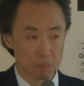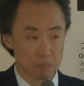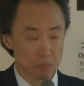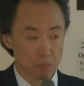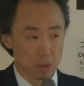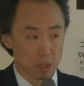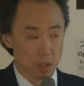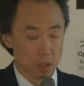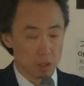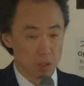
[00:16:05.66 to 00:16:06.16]

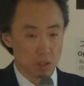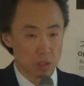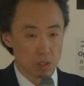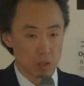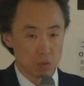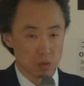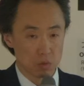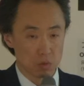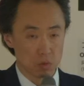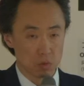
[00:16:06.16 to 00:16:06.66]

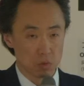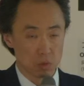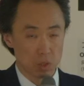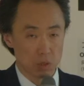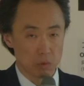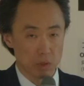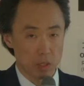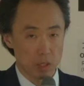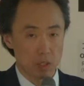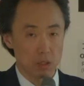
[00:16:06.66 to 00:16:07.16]
Usually,
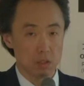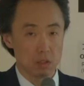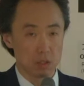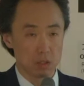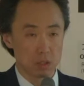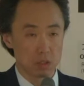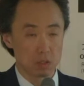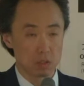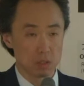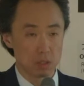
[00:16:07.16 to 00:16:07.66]
you
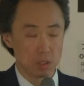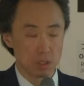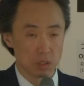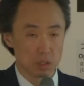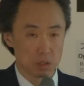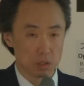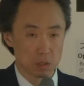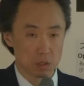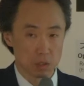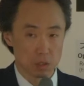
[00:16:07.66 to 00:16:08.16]
would
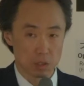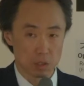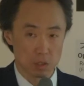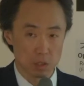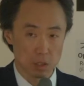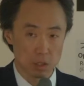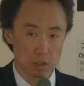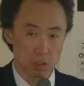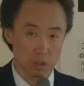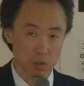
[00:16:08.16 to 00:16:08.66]
ask
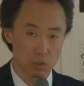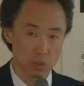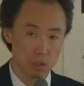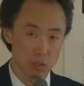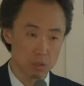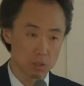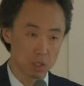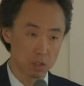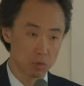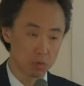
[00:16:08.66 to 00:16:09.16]
the
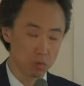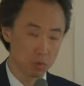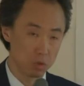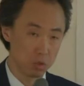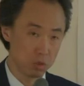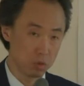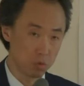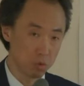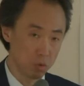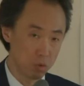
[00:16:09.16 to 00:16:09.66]

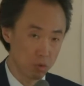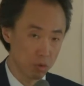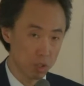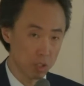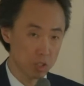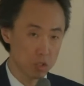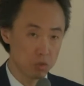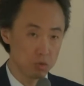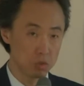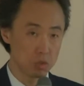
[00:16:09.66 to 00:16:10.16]
people
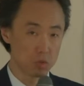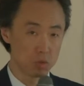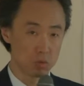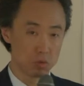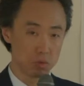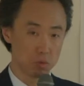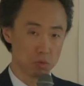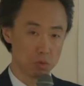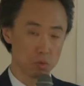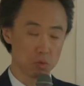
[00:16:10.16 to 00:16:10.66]
who
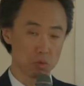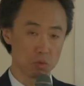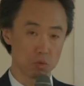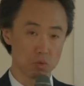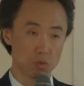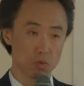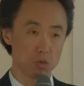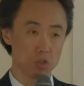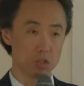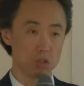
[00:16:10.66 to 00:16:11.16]

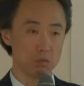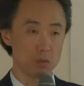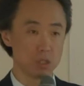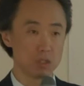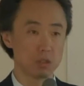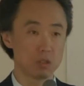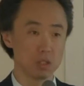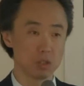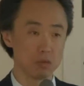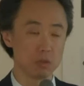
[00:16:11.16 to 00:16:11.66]

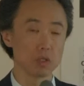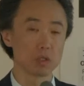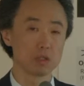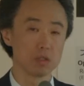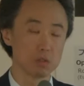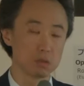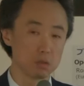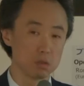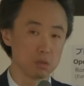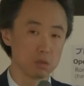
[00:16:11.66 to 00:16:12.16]

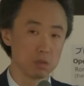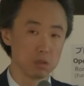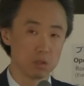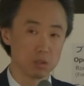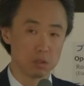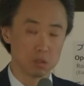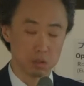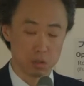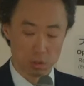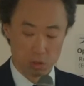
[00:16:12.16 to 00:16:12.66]
apply
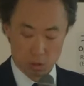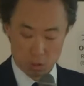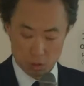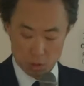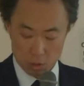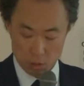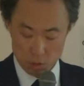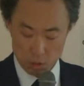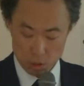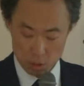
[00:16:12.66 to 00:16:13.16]
for
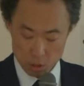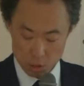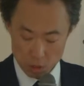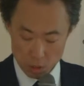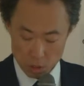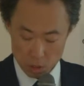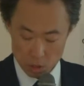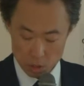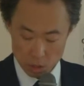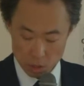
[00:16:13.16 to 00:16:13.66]
the
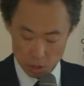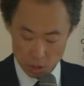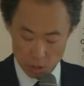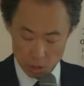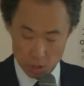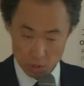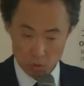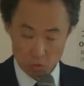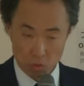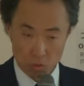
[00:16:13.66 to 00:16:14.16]
grant
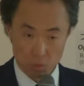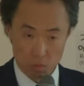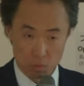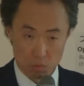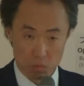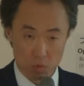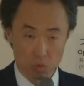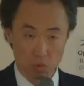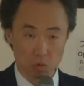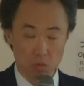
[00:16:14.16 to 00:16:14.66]
would be
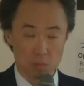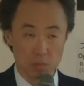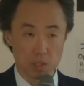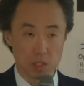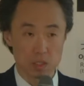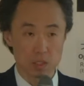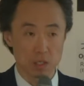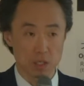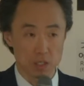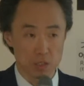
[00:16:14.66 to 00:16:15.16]
required to
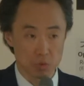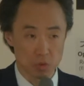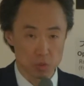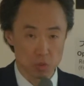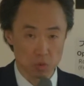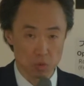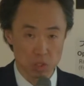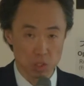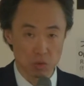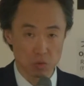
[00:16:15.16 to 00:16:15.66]
come up with
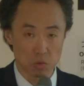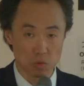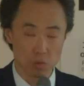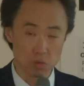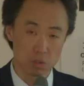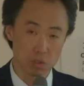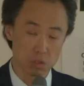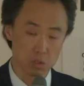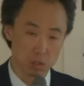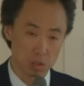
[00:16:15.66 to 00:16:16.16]
the data
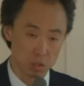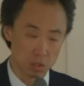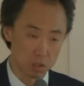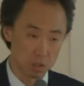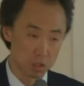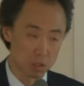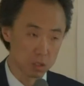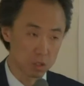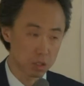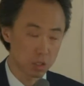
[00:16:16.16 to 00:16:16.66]
management plan,
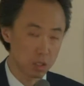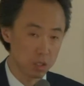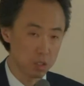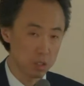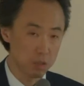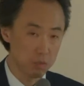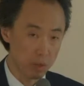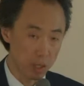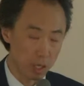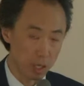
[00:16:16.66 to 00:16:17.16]
but that would
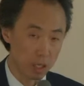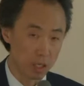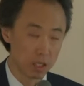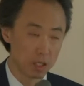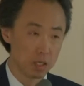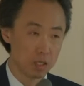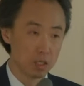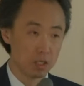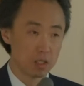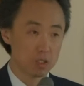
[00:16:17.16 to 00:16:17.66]
mean that
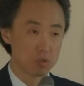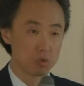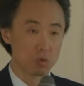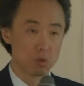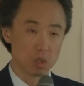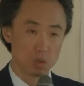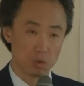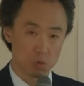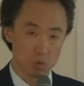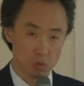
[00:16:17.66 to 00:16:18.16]
that would
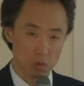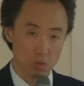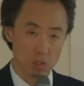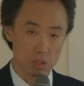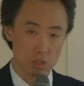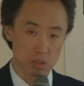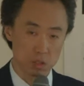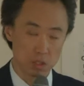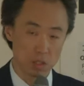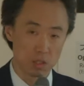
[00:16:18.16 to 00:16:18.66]
be part
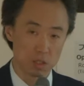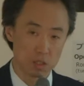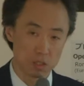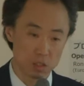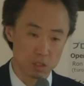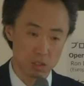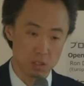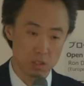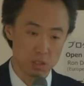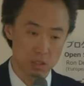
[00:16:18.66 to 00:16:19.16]
of the
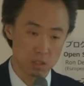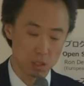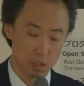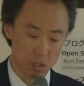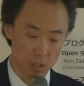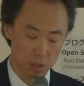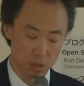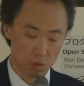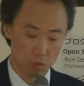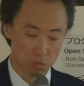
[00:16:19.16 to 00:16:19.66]

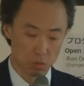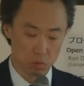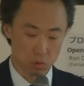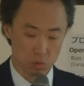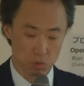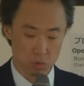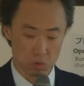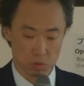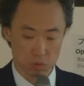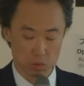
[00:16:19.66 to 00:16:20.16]
criteria for the
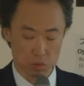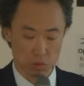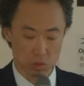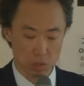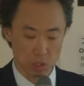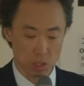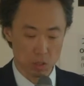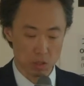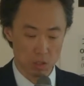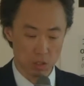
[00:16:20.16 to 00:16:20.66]
screening.
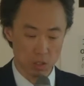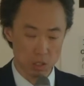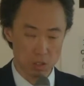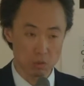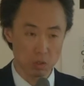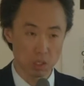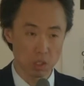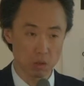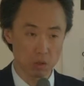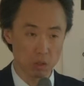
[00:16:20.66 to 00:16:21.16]
But
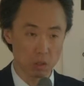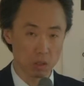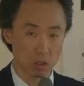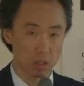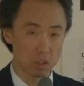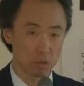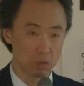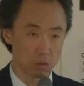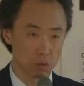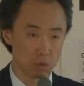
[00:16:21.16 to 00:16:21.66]
actually,
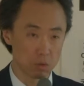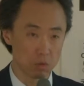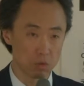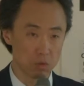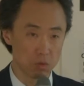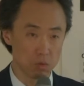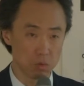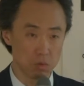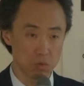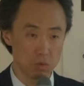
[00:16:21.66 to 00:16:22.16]
that is
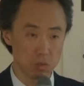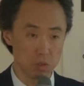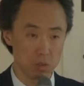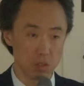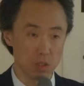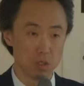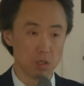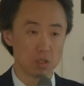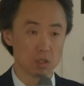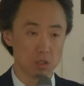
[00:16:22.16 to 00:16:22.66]
not
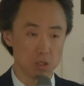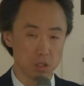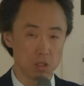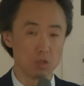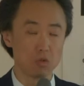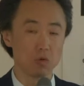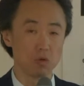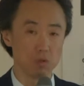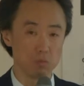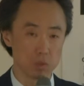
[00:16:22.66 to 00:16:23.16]
so much
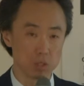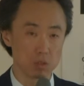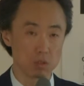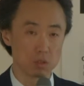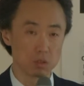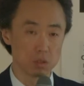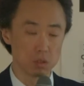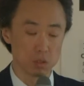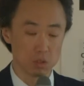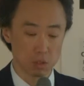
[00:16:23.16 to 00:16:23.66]

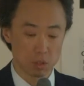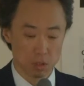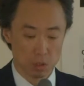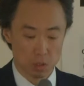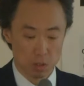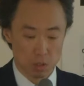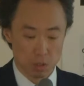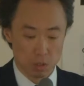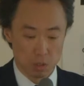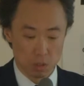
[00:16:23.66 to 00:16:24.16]
emphasized in
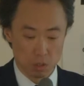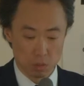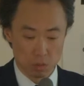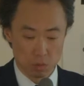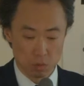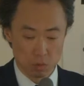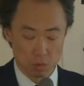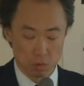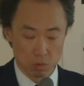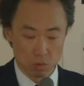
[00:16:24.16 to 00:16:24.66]
terms of
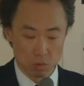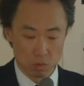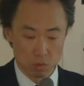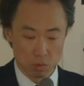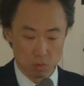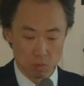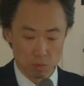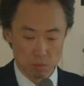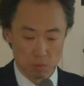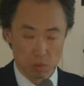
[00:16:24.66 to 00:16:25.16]
screening
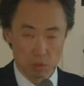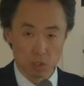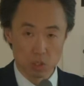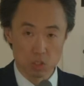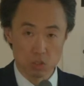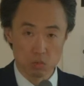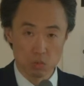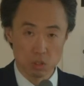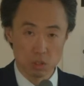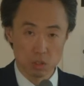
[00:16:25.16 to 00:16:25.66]

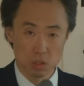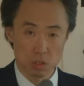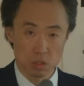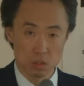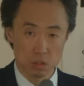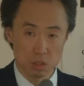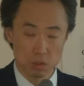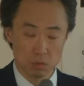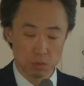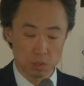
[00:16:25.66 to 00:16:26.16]
for
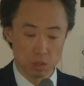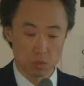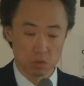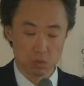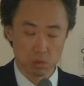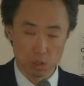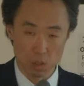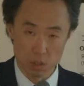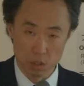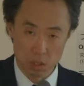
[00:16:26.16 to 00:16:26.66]

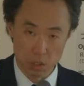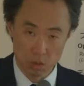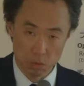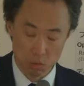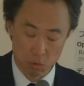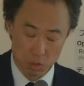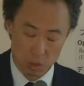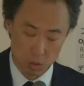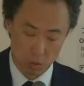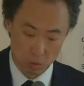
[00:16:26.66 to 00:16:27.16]

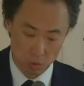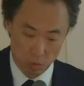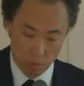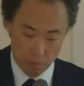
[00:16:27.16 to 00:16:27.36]
subsidies.